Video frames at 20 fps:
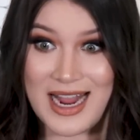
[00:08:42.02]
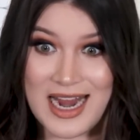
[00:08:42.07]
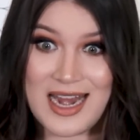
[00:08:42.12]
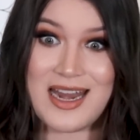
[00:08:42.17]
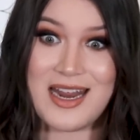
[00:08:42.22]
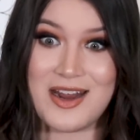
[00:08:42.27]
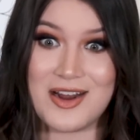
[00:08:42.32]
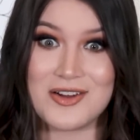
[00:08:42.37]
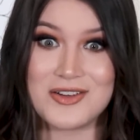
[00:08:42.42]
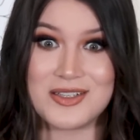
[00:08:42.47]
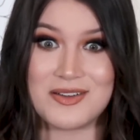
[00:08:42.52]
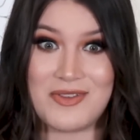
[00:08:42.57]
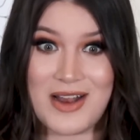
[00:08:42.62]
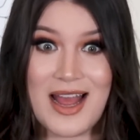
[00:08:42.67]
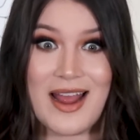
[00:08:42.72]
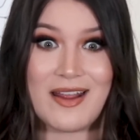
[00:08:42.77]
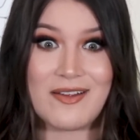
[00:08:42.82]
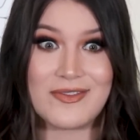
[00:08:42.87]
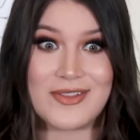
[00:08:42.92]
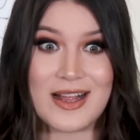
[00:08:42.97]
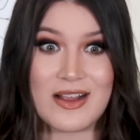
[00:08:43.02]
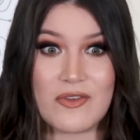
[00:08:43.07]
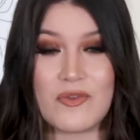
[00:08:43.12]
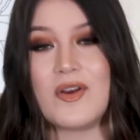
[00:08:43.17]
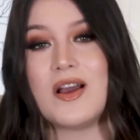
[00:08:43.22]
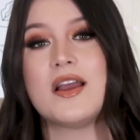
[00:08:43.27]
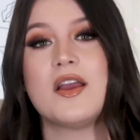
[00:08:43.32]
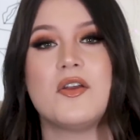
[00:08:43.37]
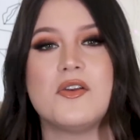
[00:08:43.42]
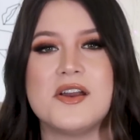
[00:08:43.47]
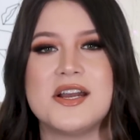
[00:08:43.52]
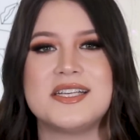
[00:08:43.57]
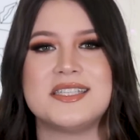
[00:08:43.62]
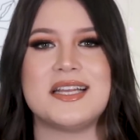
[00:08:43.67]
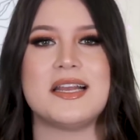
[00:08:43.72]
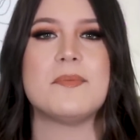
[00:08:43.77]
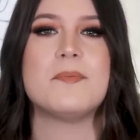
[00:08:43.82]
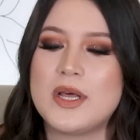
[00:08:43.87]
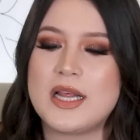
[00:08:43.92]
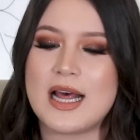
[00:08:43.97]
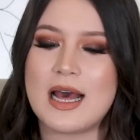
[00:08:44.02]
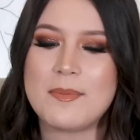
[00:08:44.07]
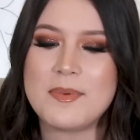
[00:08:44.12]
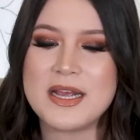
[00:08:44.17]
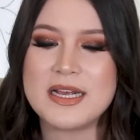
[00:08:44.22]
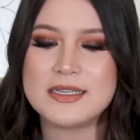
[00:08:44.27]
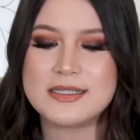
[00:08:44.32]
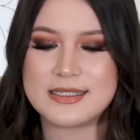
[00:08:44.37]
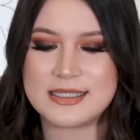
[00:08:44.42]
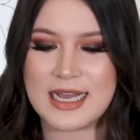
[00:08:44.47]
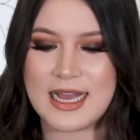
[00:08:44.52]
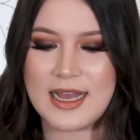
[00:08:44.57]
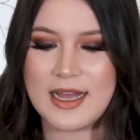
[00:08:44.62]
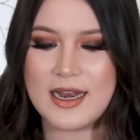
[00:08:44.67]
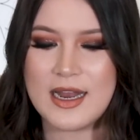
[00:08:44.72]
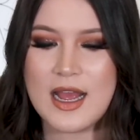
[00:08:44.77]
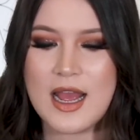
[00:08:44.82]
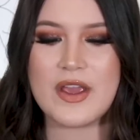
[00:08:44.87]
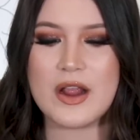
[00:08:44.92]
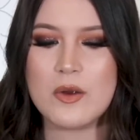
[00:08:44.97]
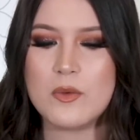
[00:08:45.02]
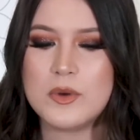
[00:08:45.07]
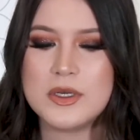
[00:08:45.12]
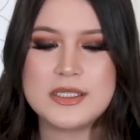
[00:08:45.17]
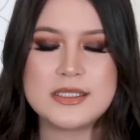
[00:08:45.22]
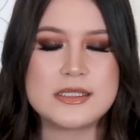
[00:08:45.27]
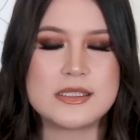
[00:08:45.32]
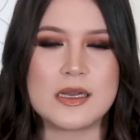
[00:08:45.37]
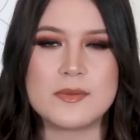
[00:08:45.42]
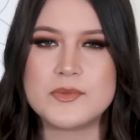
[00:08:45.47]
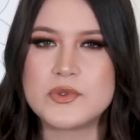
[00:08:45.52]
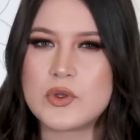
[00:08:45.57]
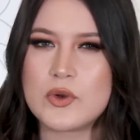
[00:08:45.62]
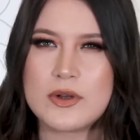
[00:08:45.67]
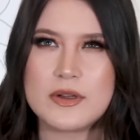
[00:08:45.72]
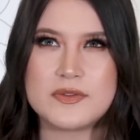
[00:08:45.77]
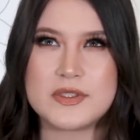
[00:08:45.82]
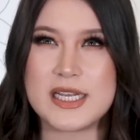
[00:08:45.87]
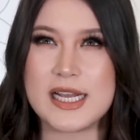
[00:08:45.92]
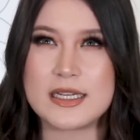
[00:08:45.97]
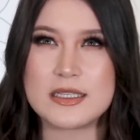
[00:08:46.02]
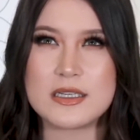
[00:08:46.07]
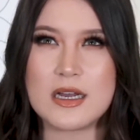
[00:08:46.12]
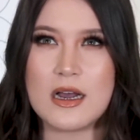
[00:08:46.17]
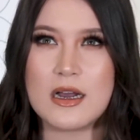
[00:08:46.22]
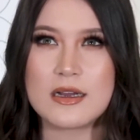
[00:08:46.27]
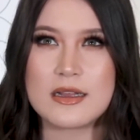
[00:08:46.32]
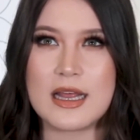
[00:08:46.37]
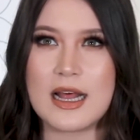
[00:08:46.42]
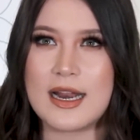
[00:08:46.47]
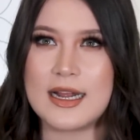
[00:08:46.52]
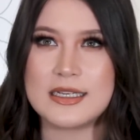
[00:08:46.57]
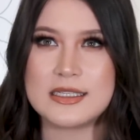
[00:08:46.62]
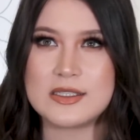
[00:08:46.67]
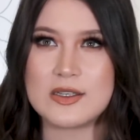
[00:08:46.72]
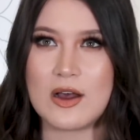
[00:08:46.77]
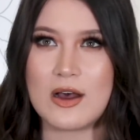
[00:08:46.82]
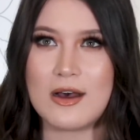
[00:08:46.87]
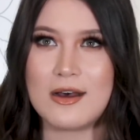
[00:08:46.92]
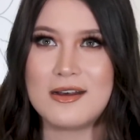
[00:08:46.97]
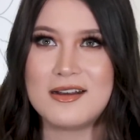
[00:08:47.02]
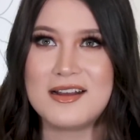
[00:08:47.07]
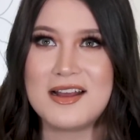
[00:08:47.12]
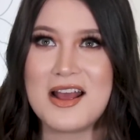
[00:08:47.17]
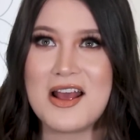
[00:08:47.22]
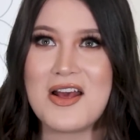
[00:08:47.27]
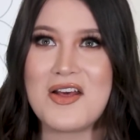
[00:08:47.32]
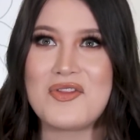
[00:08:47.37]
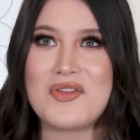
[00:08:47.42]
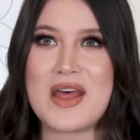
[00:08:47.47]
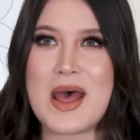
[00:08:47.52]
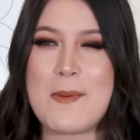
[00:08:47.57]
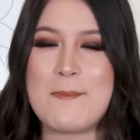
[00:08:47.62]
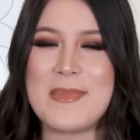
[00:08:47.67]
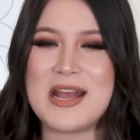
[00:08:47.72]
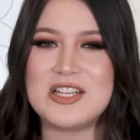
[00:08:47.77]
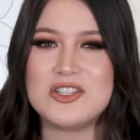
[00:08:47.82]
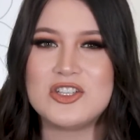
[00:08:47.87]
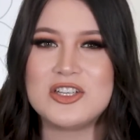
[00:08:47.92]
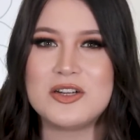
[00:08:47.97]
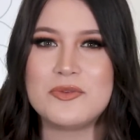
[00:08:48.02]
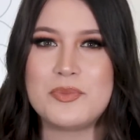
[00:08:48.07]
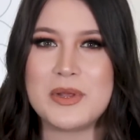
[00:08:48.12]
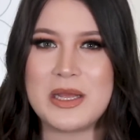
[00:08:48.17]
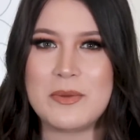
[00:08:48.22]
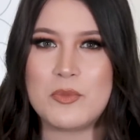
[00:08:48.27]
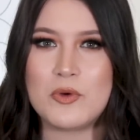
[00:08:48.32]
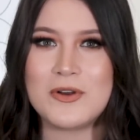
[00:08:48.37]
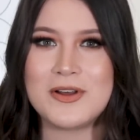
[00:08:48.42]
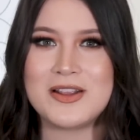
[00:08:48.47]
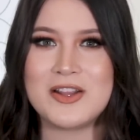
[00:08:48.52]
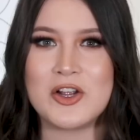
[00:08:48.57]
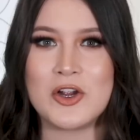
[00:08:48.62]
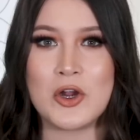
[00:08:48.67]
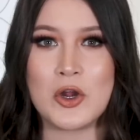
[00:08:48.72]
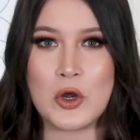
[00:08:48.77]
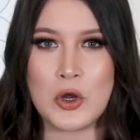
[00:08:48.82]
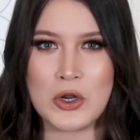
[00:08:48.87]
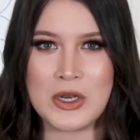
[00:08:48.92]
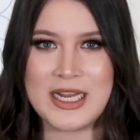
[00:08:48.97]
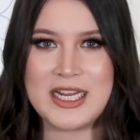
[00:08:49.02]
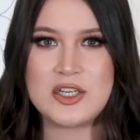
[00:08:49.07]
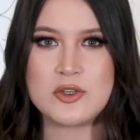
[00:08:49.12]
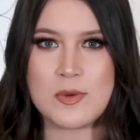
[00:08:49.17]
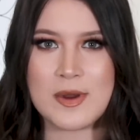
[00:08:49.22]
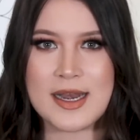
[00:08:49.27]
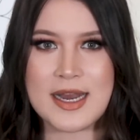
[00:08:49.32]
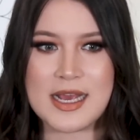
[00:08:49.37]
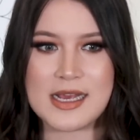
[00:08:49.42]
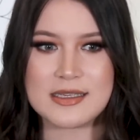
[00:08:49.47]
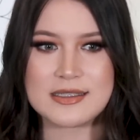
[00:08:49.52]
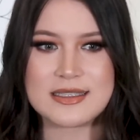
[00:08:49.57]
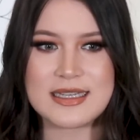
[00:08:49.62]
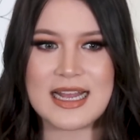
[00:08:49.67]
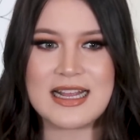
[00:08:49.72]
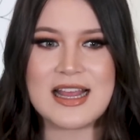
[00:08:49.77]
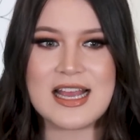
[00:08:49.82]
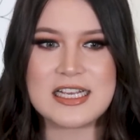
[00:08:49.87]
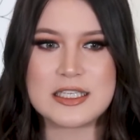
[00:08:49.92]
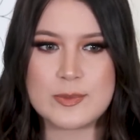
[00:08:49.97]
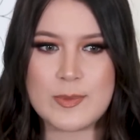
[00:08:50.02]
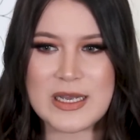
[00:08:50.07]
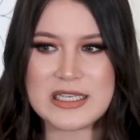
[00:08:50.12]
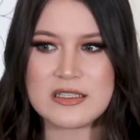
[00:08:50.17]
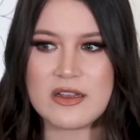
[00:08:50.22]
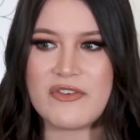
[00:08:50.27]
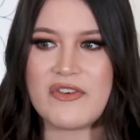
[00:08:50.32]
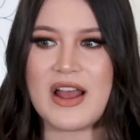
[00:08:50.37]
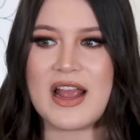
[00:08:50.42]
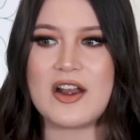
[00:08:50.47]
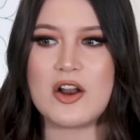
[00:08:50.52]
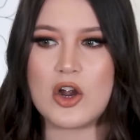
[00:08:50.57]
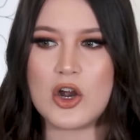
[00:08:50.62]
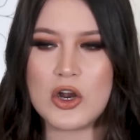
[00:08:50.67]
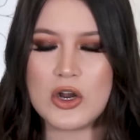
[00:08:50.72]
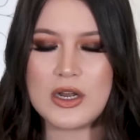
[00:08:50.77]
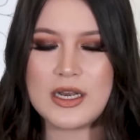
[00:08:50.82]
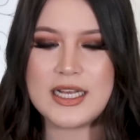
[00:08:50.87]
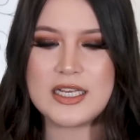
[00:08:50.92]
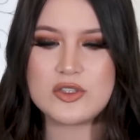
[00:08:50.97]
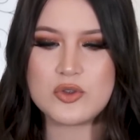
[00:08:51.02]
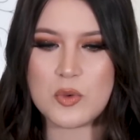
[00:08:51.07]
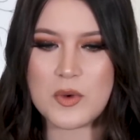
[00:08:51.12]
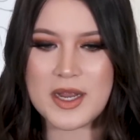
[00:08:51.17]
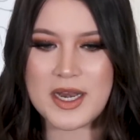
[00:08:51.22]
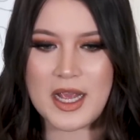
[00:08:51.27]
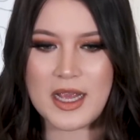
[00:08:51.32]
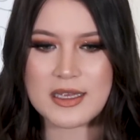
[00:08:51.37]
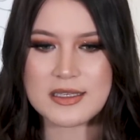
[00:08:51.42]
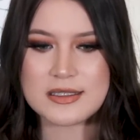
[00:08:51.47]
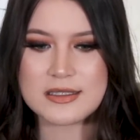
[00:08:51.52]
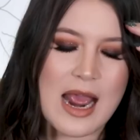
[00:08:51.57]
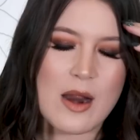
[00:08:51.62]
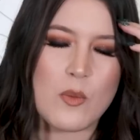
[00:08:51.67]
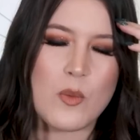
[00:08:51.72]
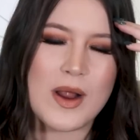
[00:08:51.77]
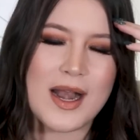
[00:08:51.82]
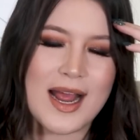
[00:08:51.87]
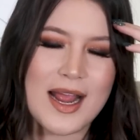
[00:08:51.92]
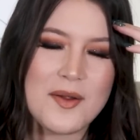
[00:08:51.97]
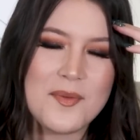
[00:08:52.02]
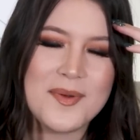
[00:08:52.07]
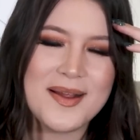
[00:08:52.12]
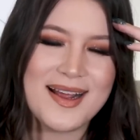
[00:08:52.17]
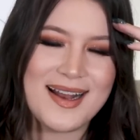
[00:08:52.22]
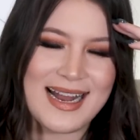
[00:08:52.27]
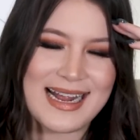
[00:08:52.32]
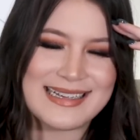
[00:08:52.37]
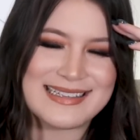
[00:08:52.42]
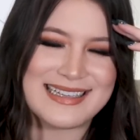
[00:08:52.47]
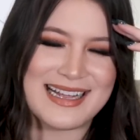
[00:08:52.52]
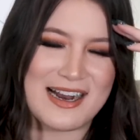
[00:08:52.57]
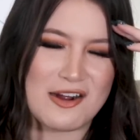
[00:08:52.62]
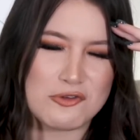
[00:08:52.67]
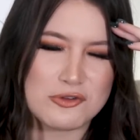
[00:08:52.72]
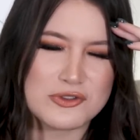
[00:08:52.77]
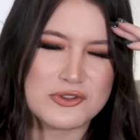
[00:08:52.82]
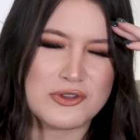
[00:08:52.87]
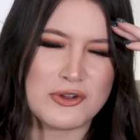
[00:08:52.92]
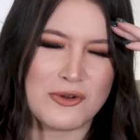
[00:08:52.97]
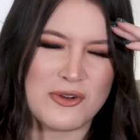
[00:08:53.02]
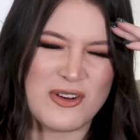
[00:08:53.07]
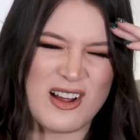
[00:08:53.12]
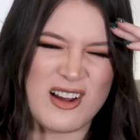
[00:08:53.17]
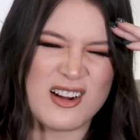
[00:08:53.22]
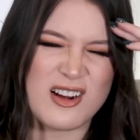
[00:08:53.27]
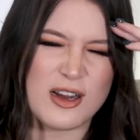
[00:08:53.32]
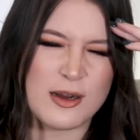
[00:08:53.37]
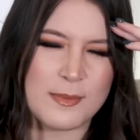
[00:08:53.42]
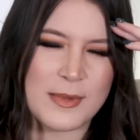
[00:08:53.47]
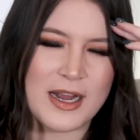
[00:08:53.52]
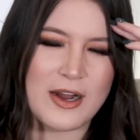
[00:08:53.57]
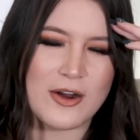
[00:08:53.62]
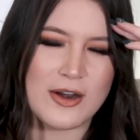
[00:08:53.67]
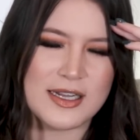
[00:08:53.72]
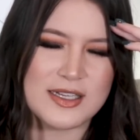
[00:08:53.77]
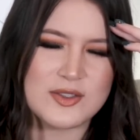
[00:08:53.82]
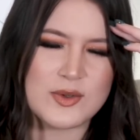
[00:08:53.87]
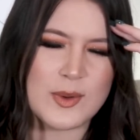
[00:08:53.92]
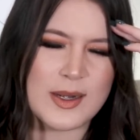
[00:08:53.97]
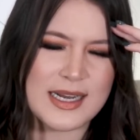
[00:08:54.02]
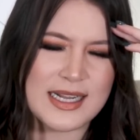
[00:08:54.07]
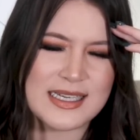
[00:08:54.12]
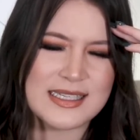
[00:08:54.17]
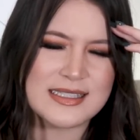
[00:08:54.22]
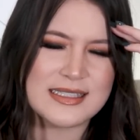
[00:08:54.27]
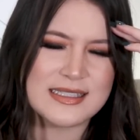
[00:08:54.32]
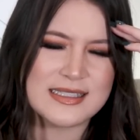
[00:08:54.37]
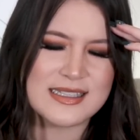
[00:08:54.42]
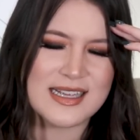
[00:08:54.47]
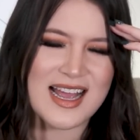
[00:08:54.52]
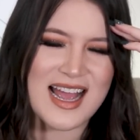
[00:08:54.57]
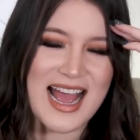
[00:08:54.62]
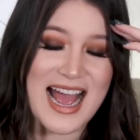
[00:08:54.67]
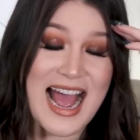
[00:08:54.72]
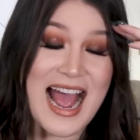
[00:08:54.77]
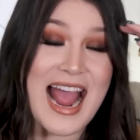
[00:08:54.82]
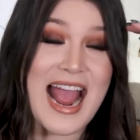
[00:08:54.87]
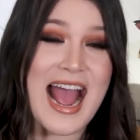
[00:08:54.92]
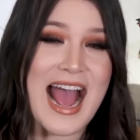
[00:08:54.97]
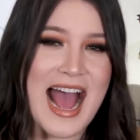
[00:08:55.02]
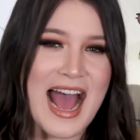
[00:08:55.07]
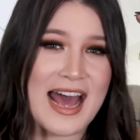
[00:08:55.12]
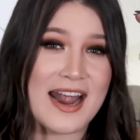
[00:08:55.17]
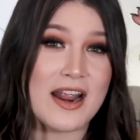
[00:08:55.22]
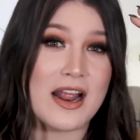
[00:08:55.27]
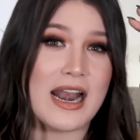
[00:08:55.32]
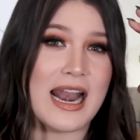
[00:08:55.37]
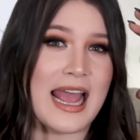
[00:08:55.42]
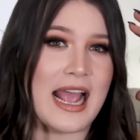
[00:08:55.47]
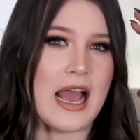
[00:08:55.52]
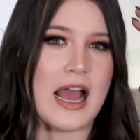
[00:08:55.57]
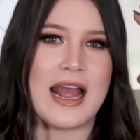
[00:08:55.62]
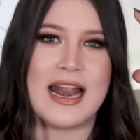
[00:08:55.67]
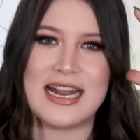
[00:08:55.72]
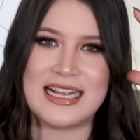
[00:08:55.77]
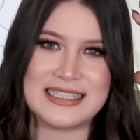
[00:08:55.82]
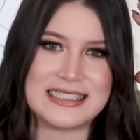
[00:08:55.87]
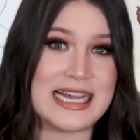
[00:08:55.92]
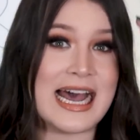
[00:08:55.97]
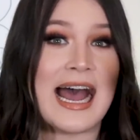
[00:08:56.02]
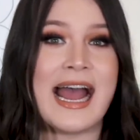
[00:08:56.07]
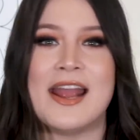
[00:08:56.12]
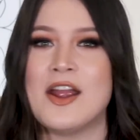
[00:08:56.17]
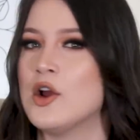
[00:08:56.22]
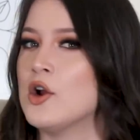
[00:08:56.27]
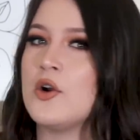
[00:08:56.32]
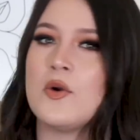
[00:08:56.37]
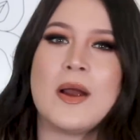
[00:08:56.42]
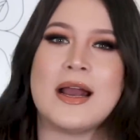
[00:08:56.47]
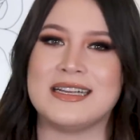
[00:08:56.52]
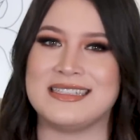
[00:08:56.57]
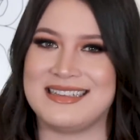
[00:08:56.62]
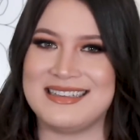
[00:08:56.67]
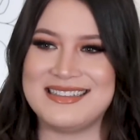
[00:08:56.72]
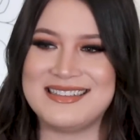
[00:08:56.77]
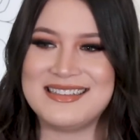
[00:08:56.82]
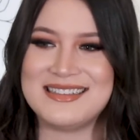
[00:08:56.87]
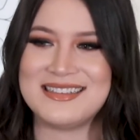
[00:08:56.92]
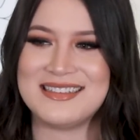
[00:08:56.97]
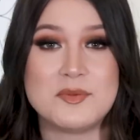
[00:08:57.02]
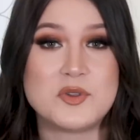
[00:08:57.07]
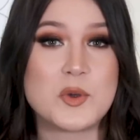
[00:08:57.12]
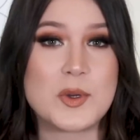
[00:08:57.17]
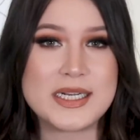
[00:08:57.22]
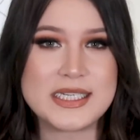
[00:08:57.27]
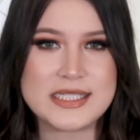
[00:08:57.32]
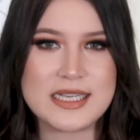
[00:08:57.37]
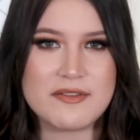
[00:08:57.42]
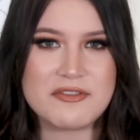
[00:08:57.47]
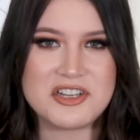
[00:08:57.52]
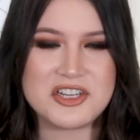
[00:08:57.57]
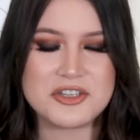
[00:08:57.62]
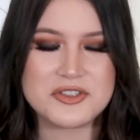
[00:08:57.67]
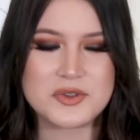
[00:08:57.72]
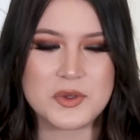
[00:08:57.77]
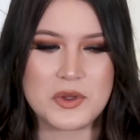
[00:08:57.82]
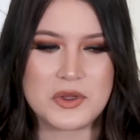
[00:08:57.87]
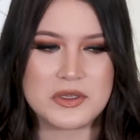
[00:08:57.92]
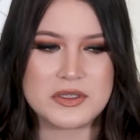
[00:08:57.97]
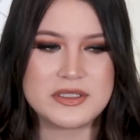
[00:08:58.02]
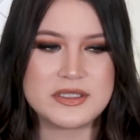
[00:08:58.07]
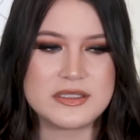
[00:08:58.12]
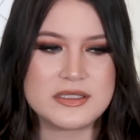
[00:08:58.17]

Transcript: 80 years of life. That's fucking crazy. With that being said, there was some sort of TikTok that I saw that mentioned people in their early 20s. Like, they specified early 20s. And when I realized that I was no longer in my early 20s, I had like an entire crisis. I'm 27 years old.